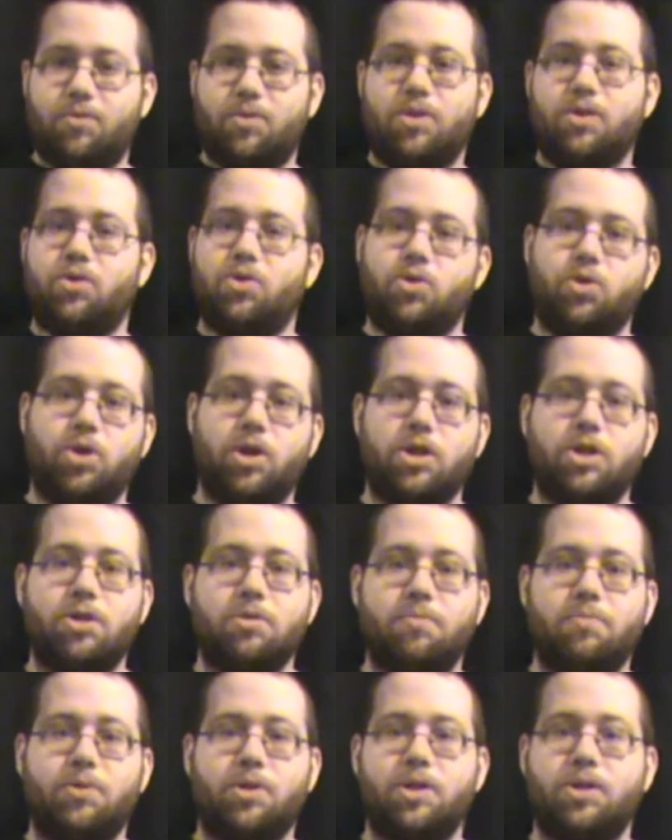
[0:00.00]

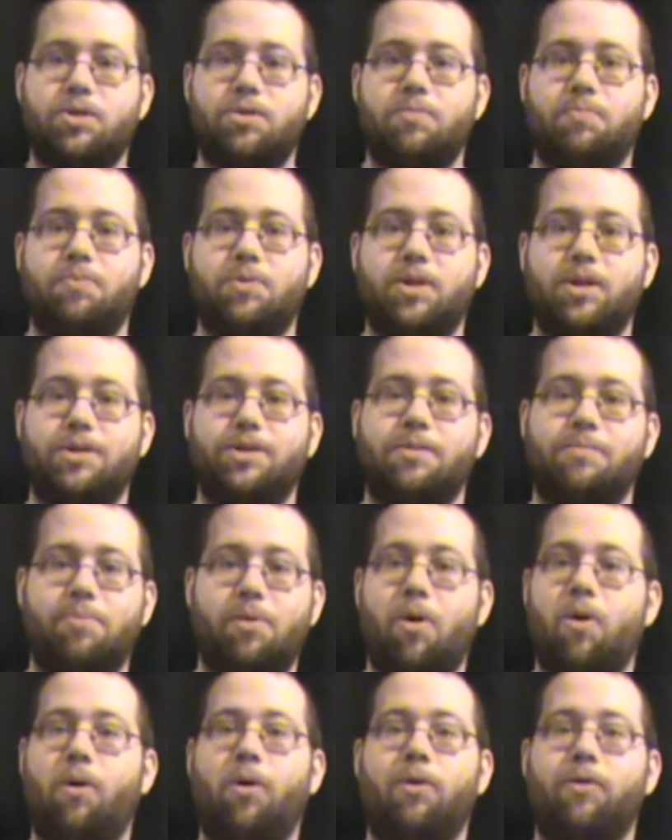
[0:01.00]
Just a
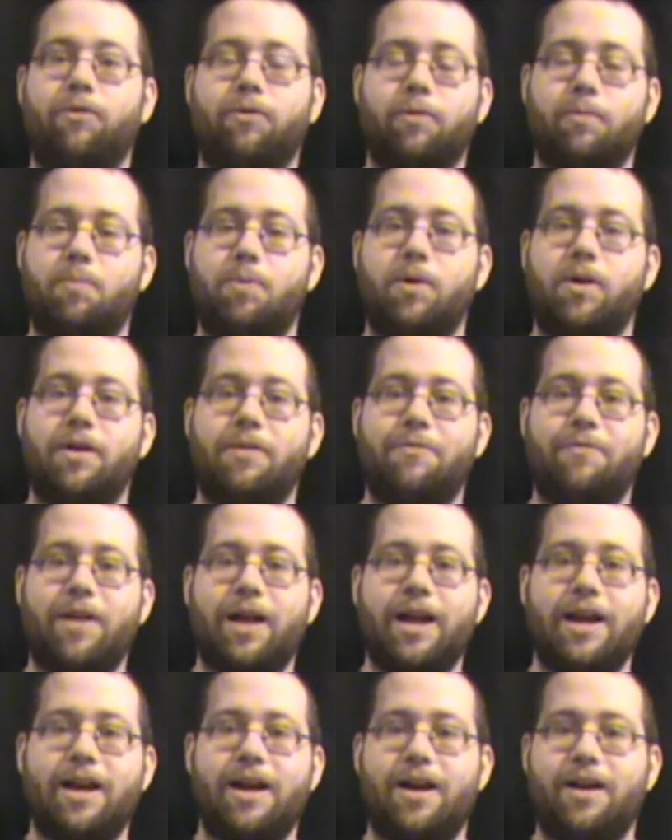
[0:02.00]
pole for putting a
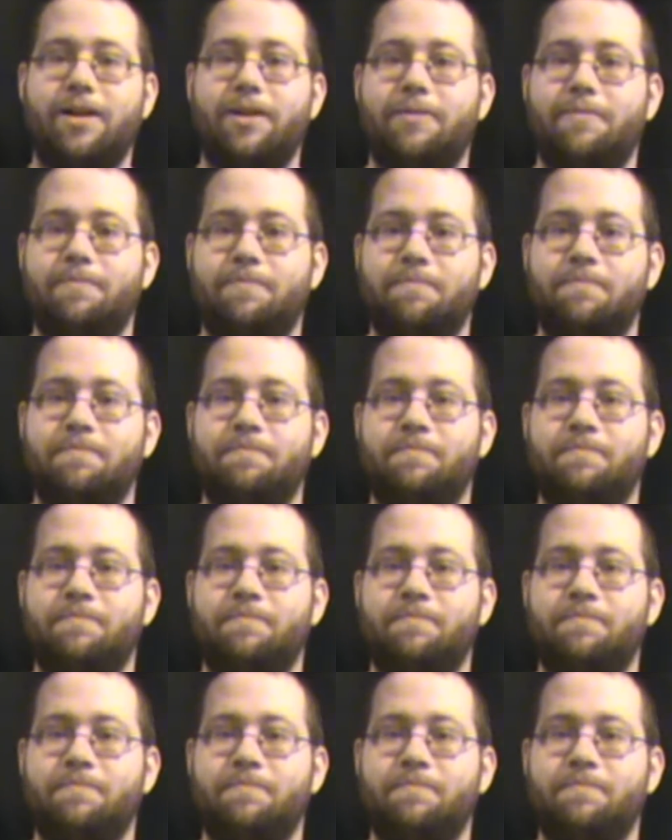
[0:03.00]
flag on it.